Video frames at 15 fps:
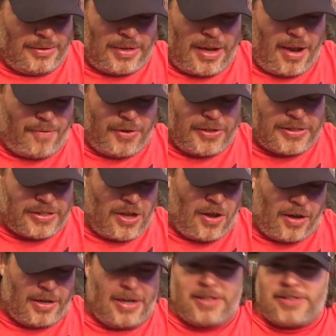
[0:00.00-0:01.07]
every
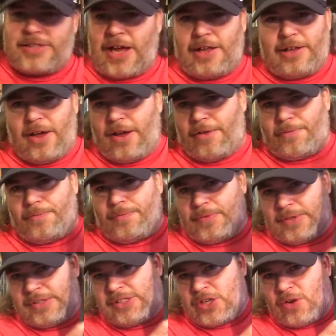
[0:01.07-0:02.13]
song on this I love.
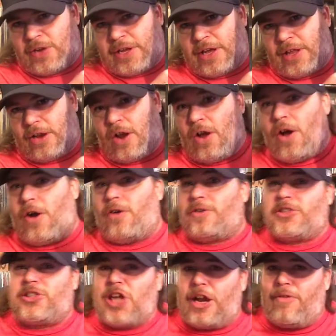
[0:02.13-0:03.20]
It's so killer. Oh,
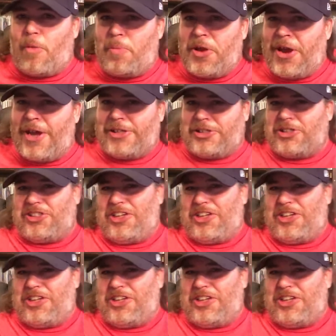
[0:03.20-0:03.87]
son of a bitch!